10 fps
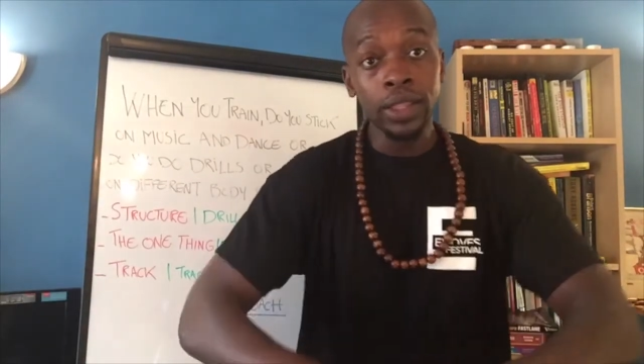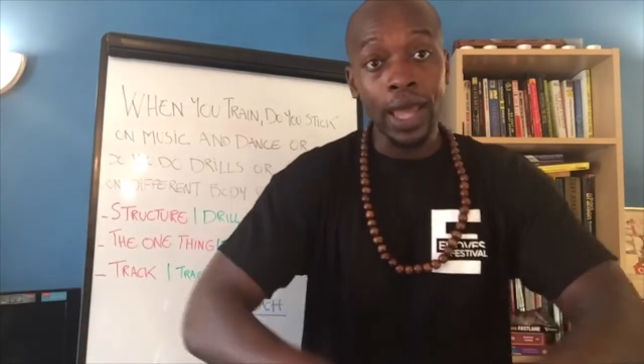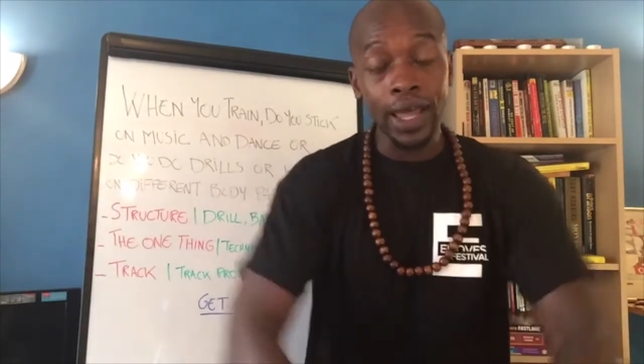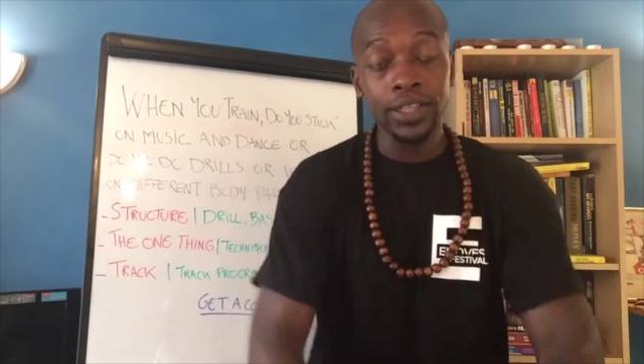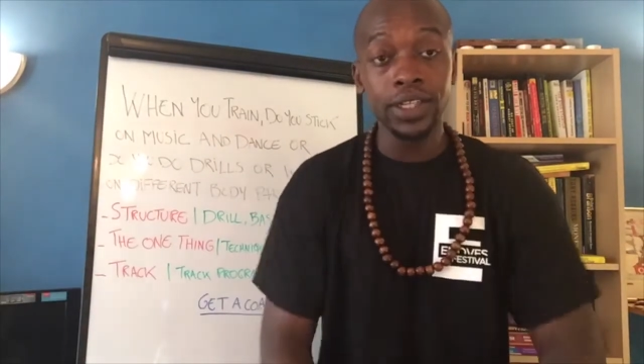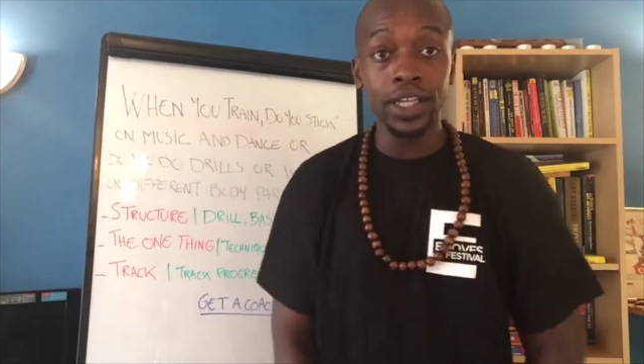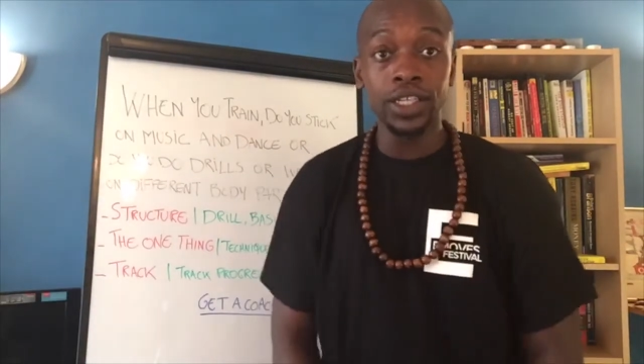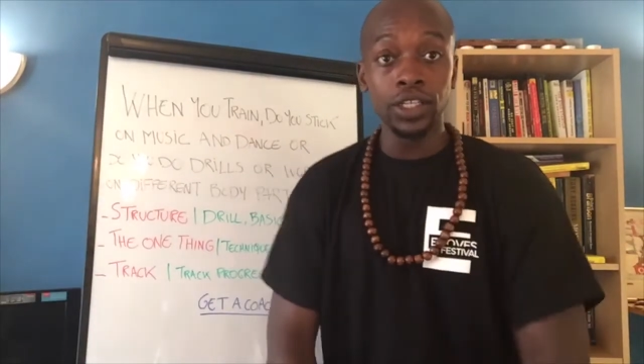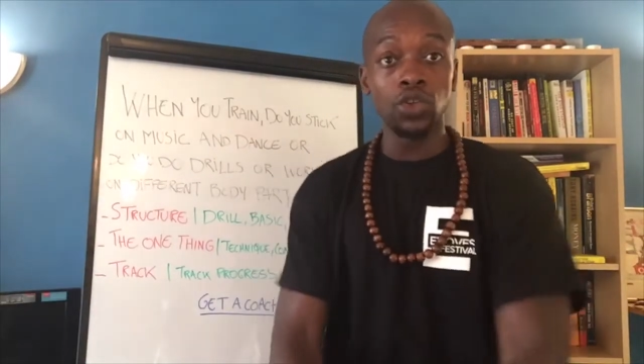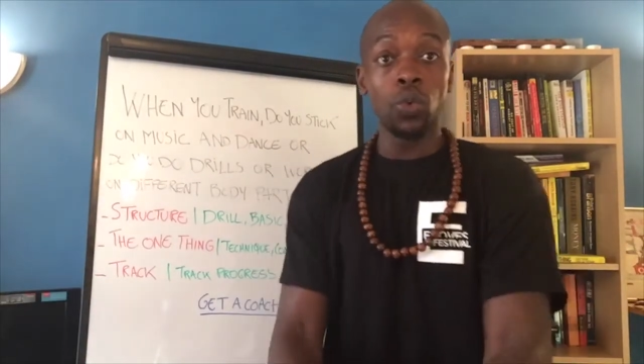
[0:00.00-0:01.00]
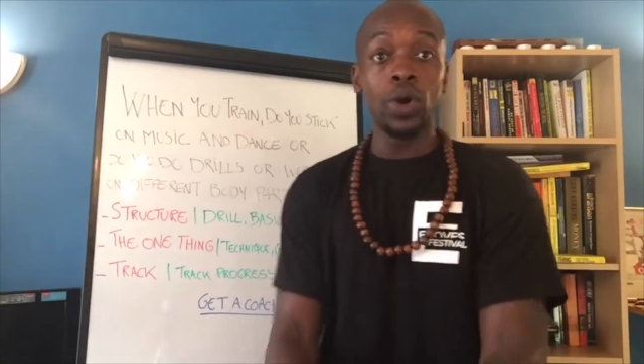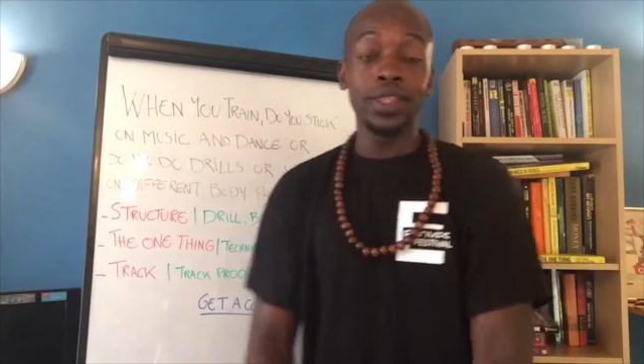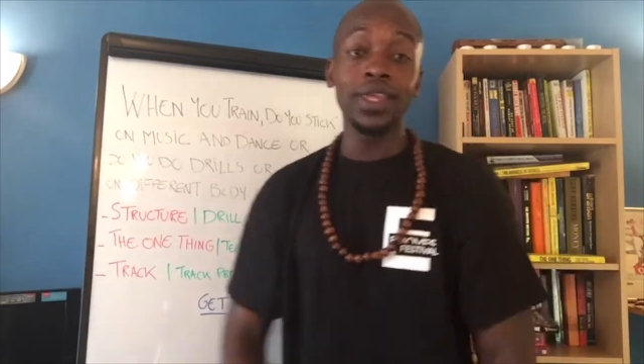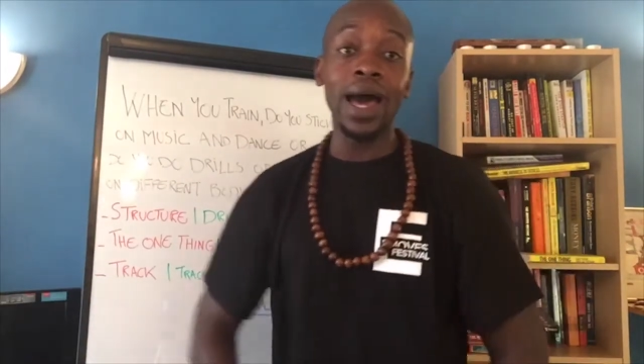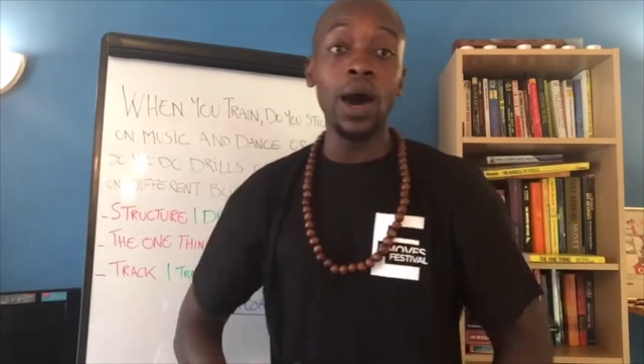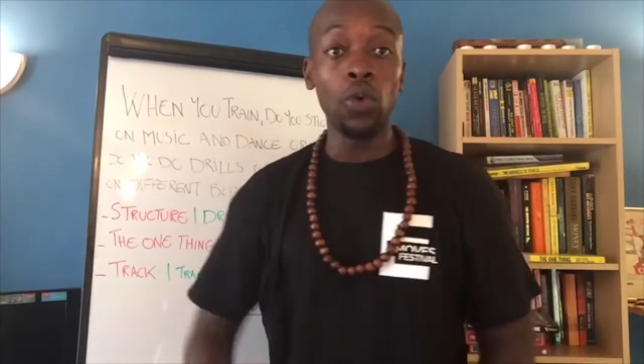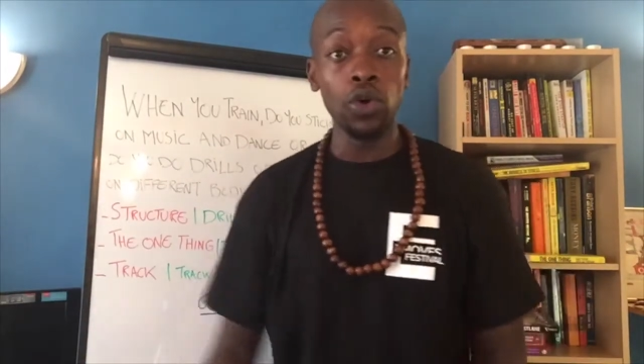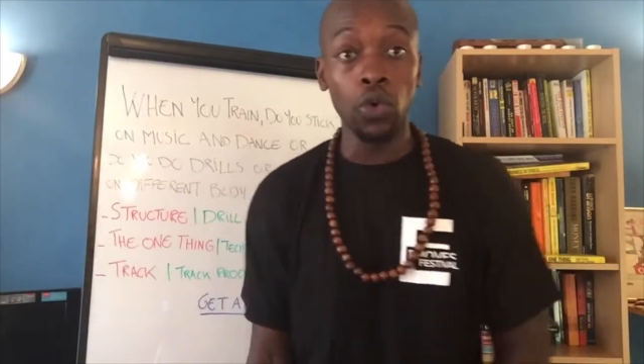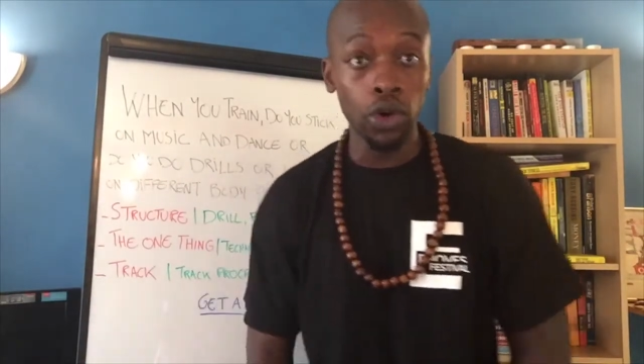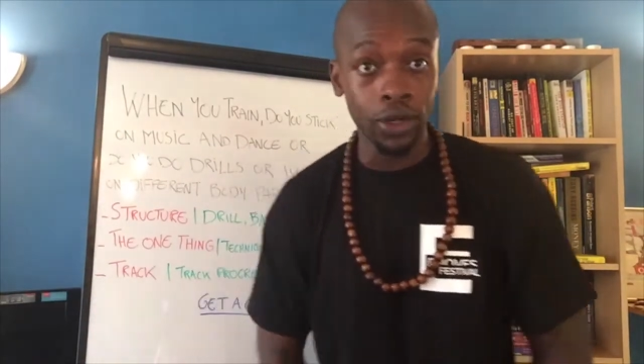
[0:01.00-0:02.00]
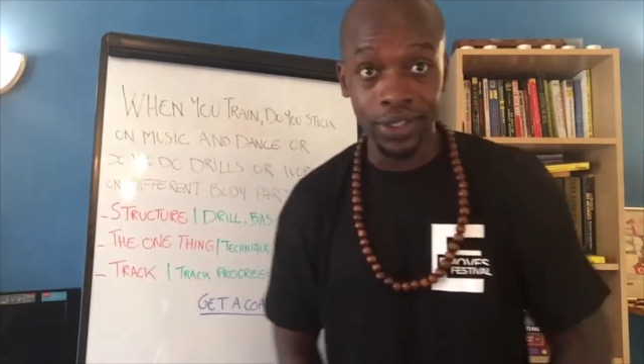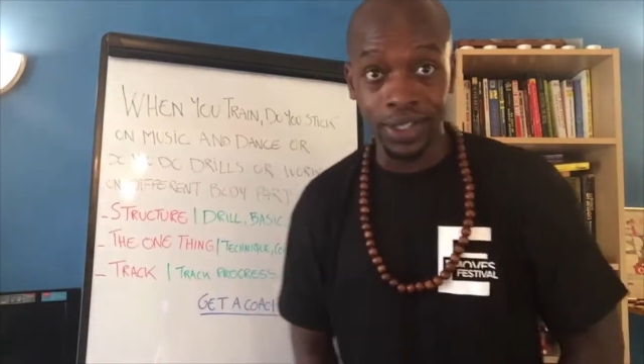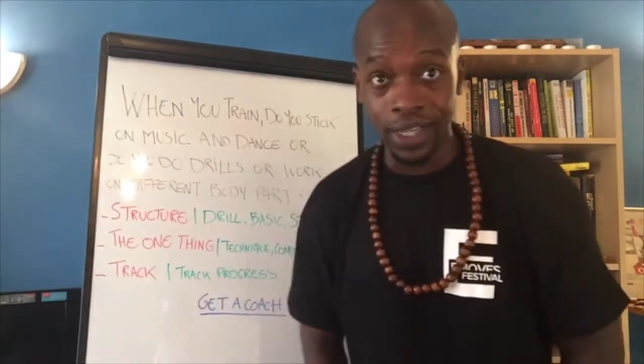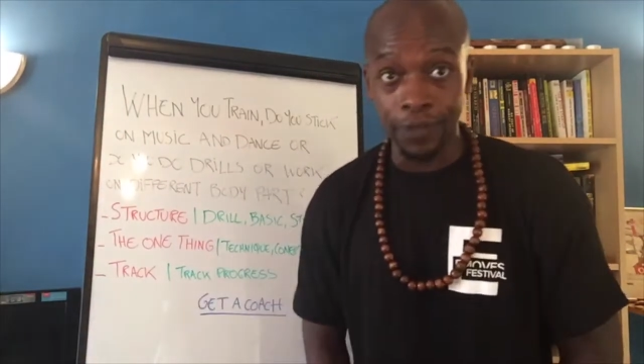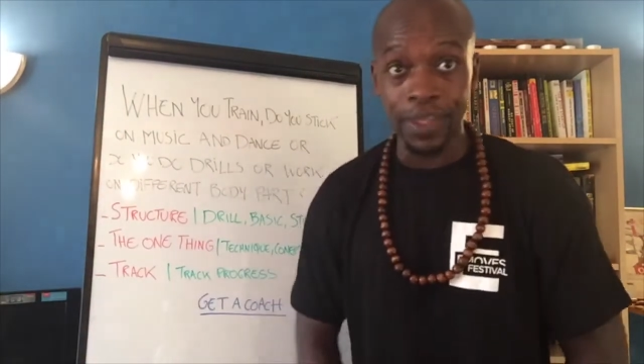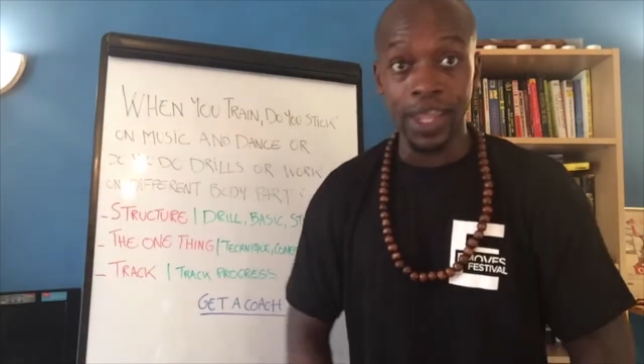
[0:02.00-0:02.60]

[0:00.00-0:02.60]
The isolation is the one thing I want to work on today,